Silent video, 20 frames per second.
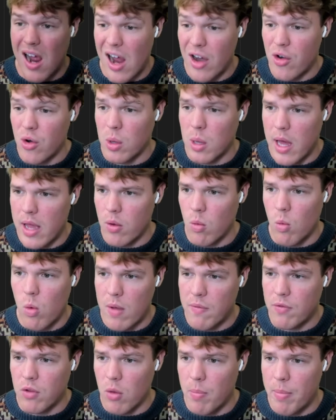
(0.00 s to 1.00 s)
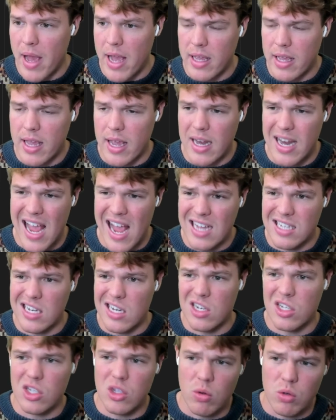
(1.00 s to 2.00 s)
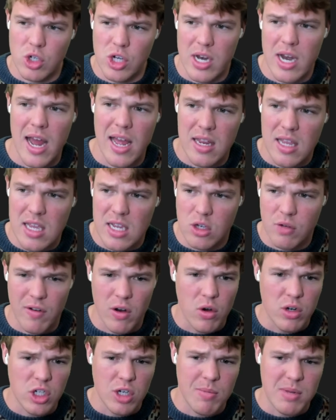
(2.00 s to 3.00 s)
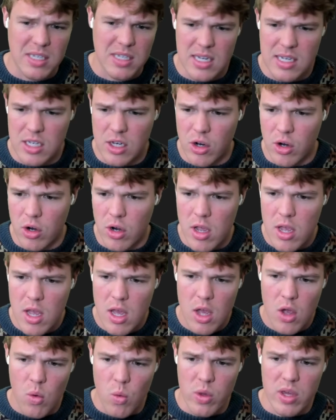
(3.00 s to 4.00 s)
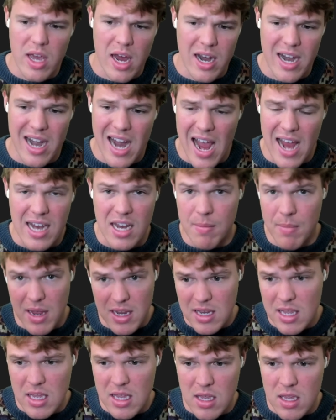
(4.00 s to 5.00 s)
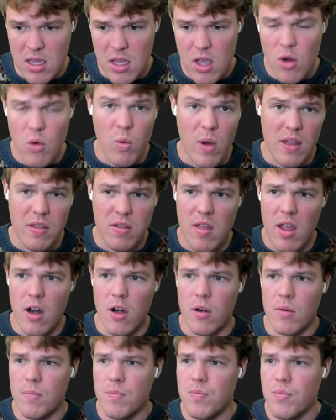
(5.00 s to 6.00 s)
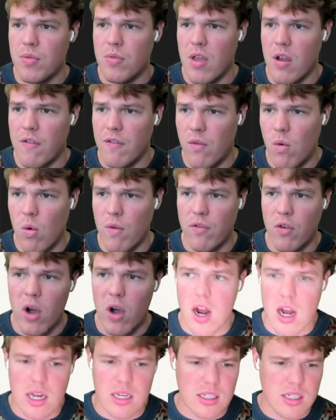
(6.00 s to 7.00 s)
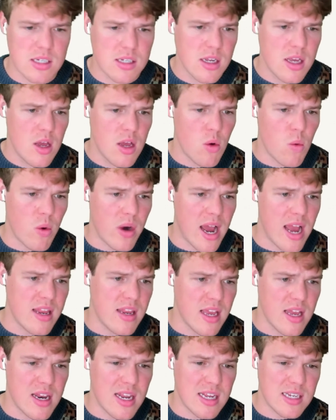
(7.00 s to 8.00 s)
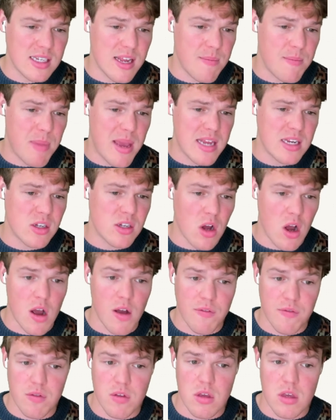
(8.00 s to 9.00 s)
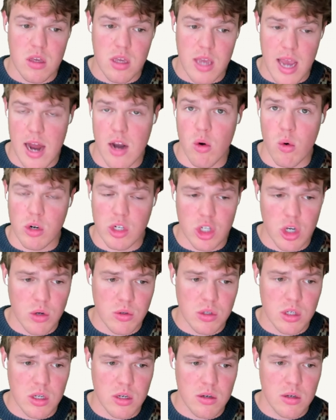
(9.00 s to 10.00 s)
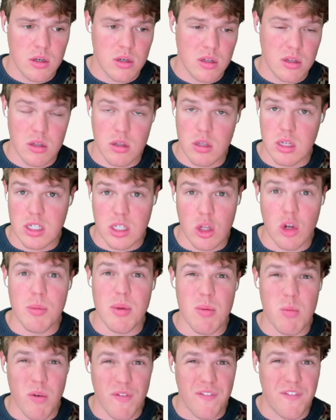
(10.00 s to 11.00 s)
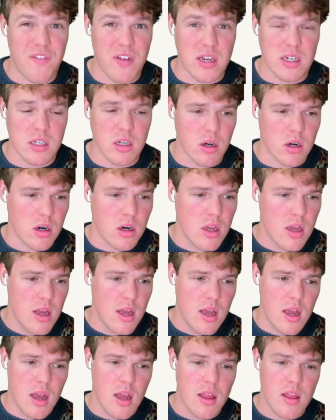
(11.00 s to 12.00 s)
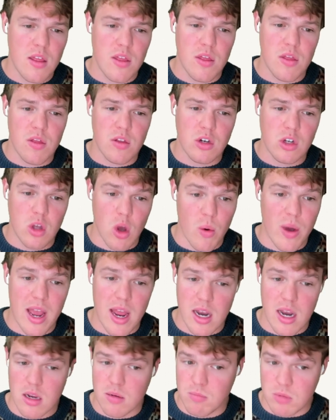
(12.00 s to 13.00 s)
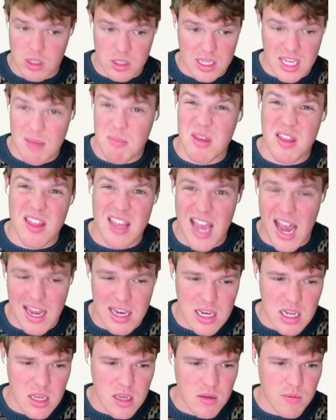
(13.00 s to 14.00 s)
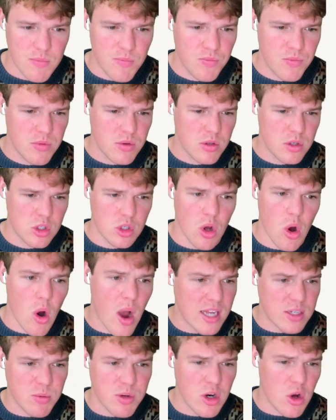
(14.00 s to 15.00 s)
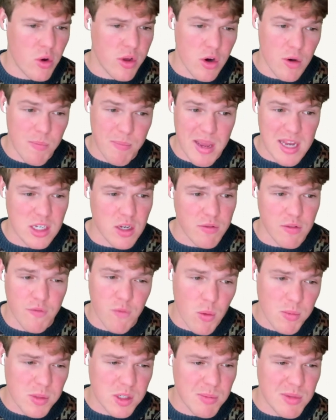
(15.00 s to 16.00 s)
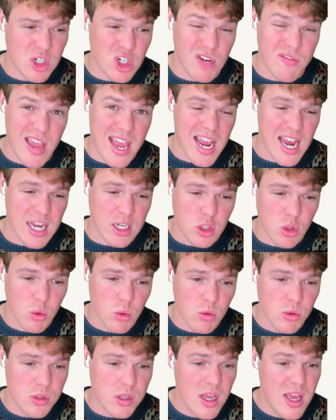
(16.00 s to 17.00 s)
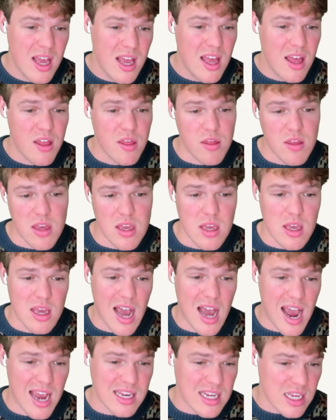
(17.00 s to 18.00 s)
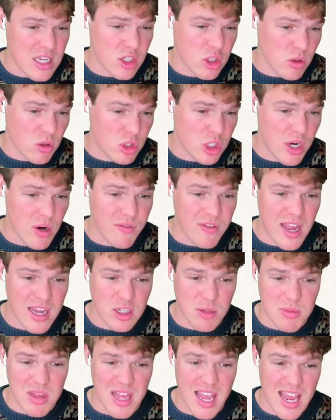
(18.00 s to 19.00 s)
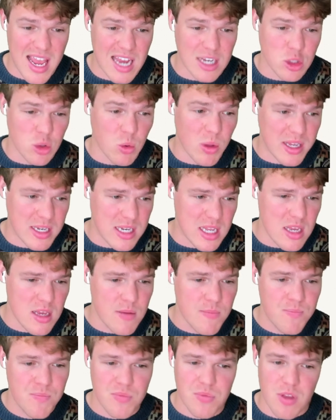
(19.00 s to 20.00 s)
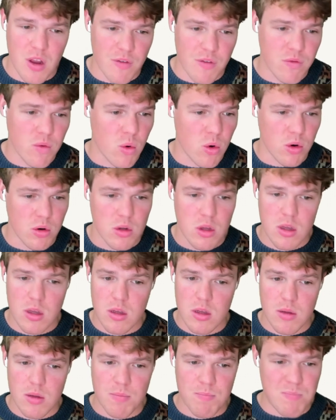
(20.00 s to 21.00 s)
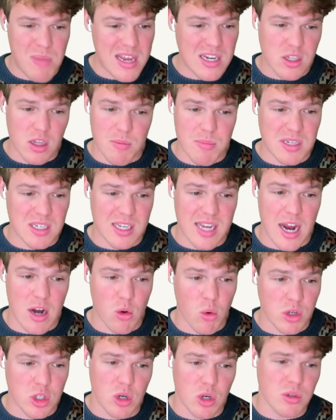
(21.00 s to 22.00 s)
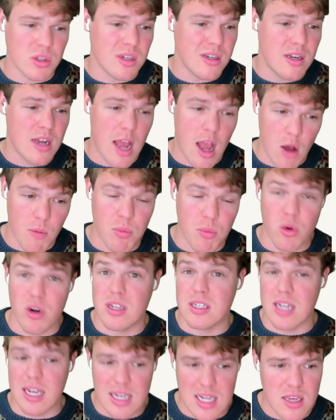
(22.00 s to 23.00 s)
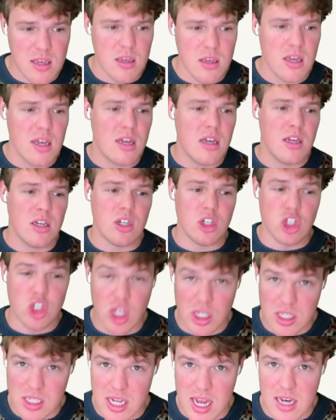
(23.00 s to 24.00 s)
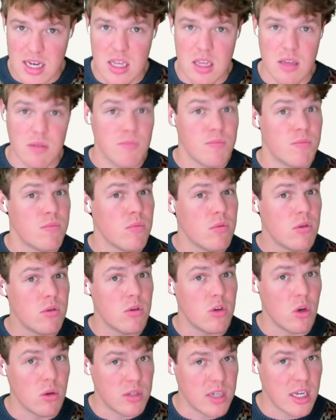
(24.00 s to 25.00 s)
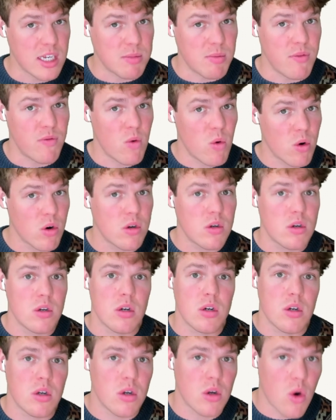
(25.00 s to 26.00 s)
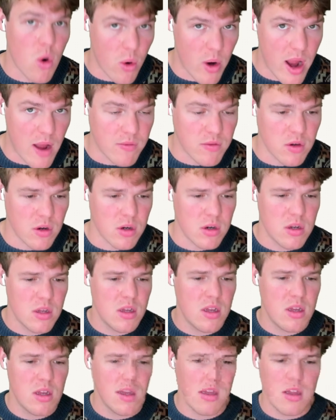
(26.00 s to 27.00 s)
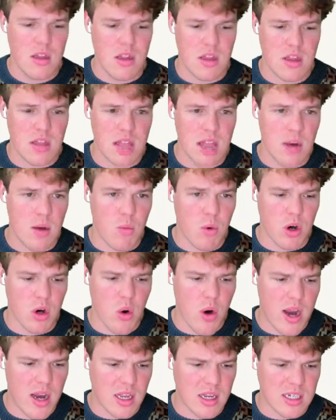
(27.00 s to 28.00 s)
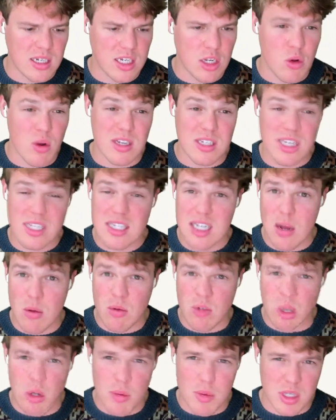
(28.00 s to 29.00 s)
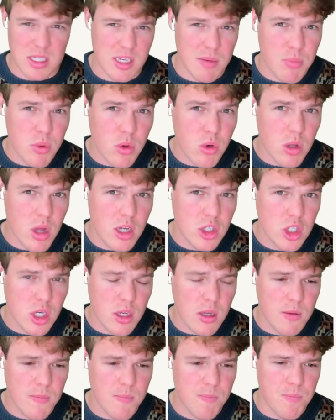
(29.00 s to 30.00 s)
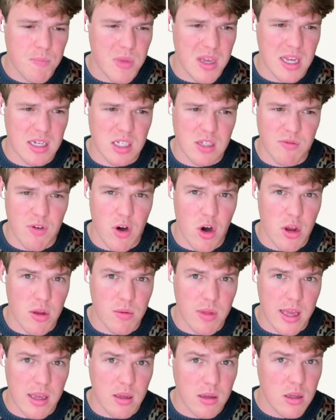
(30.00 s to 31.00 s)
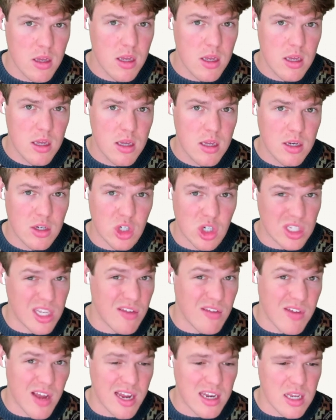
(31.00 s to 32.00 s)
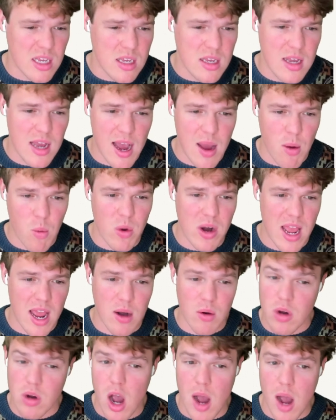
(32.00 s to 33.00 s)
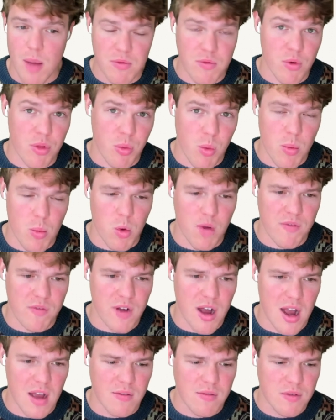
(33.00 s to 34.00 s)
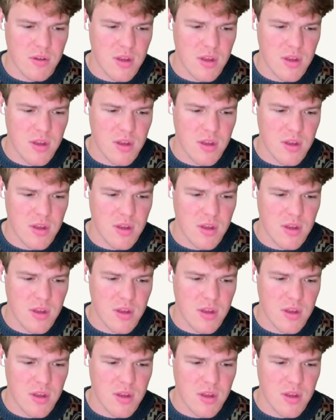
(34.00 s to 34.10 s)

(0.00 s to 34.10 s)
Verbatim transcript: underlying Webflow backend has an associated ID. So I go to GBTs here, we got an item ID right there. Therefore, us, what I did is said based off the category chosen, is a little bit more fixed here. Go ahead and just give me the ID. So as we know here, based off the form submission of AI tools, the ID associated with that is going to be the AI tool ID. Therefore, based on the business category chosen, output its ID, just the ID, no text before or after. Then we're gonna go ahead and continue. And since that was a little bit simpler logic, because it's very like just give you ID, I went ahead and opt for 3.5.